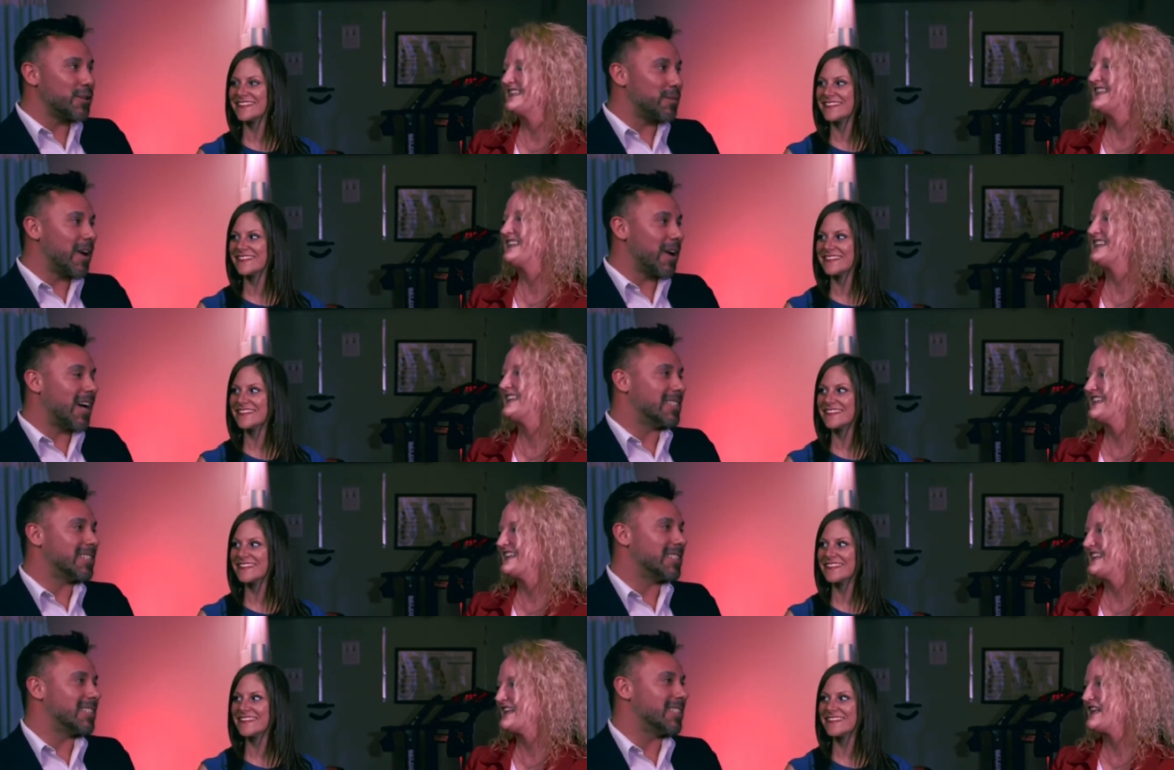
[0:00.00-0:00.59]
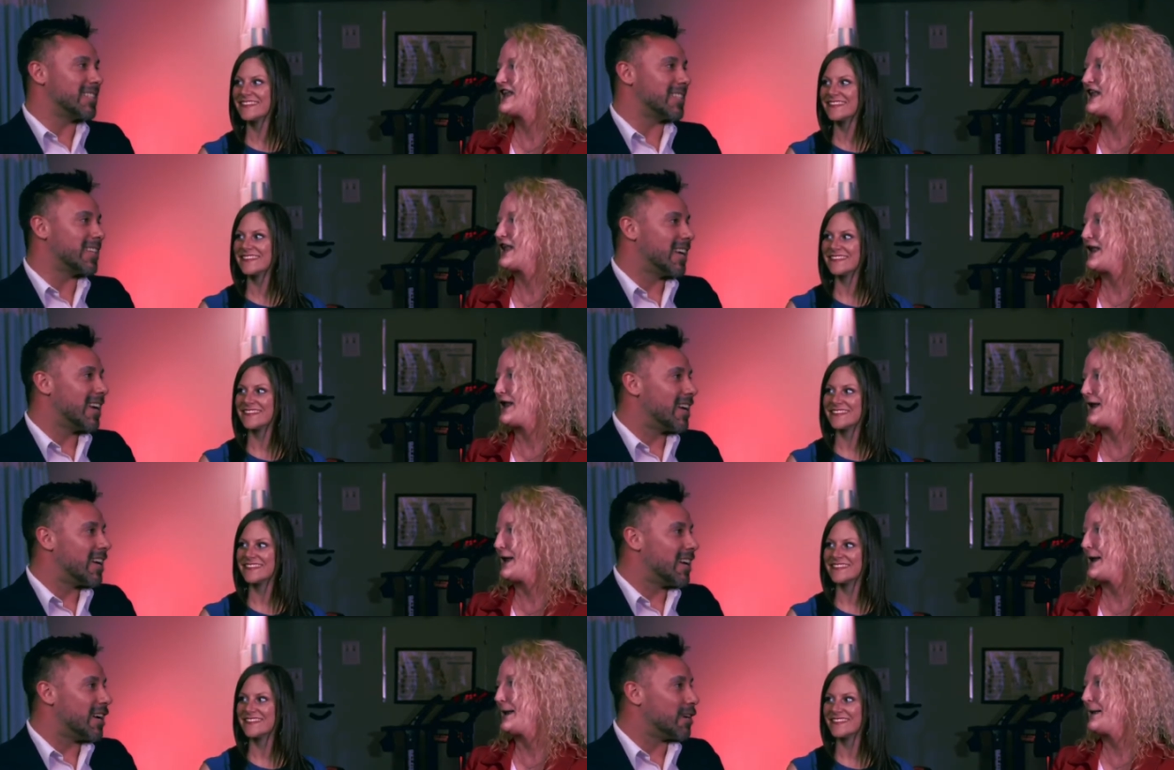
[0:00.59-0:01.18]
Speaker 1: passion,
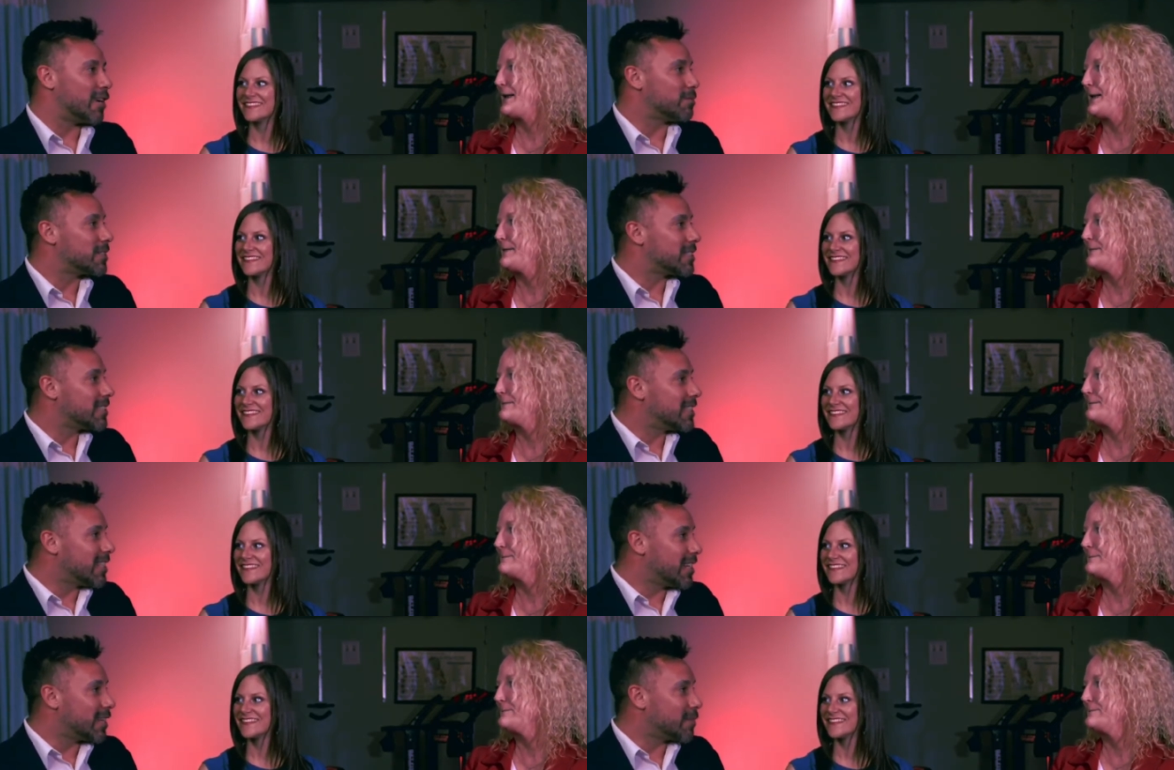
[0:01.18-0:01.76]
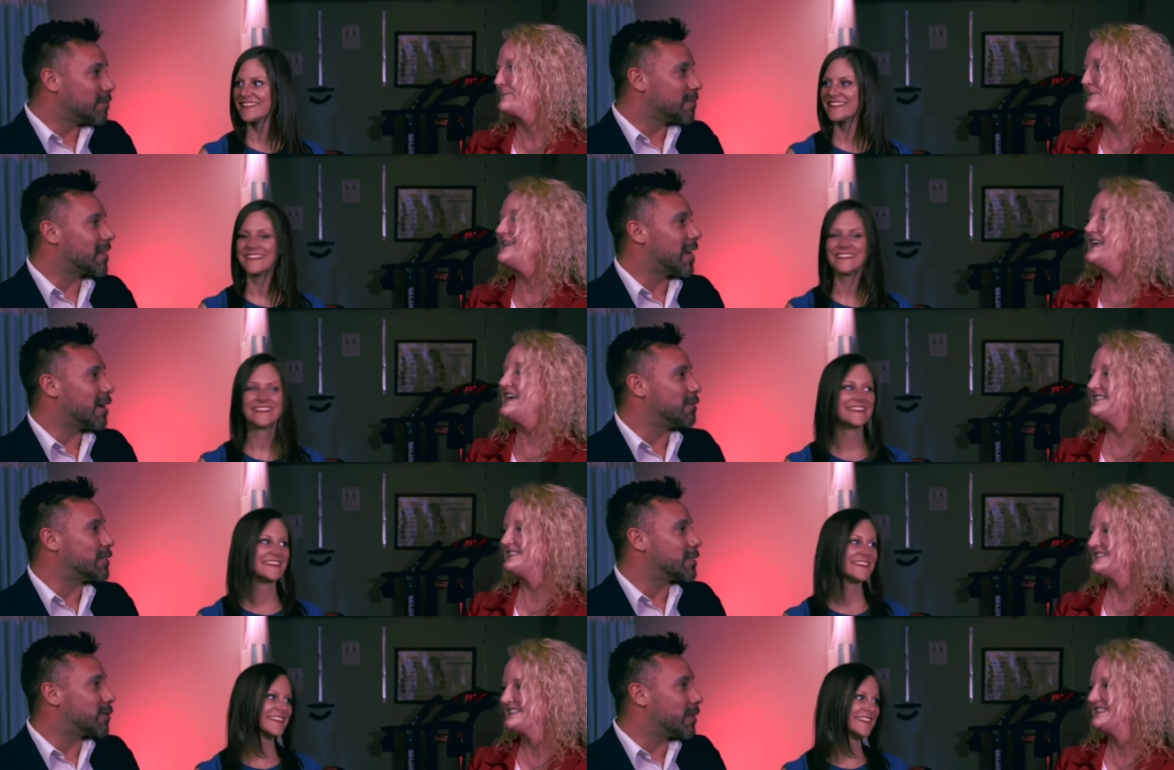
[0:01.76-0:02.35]
um, singing. That yes.
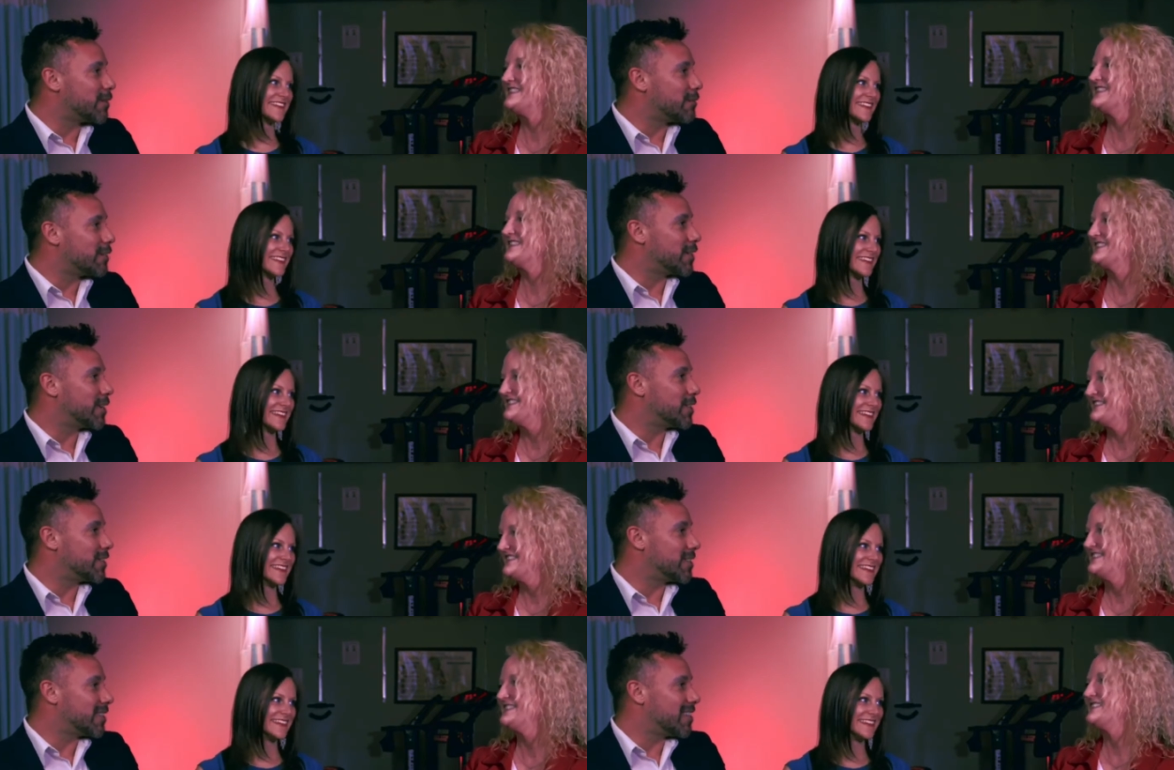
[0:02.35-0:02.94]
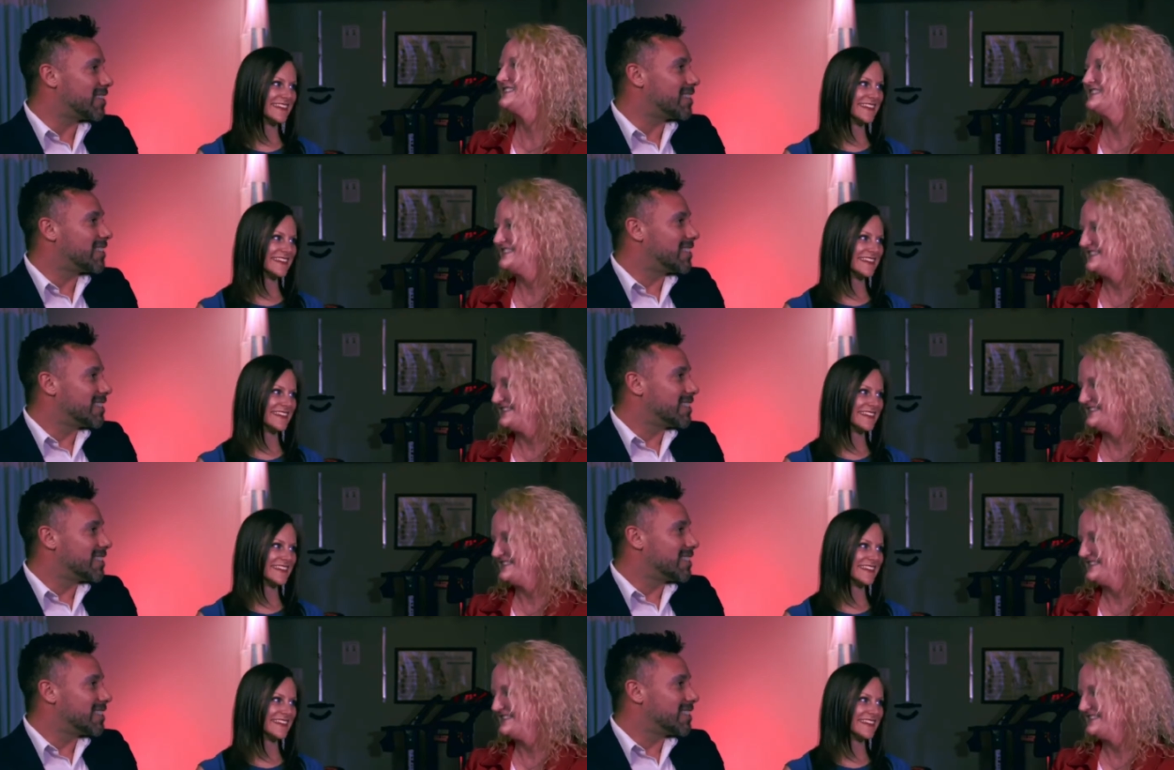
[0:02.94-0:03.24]
was one of your other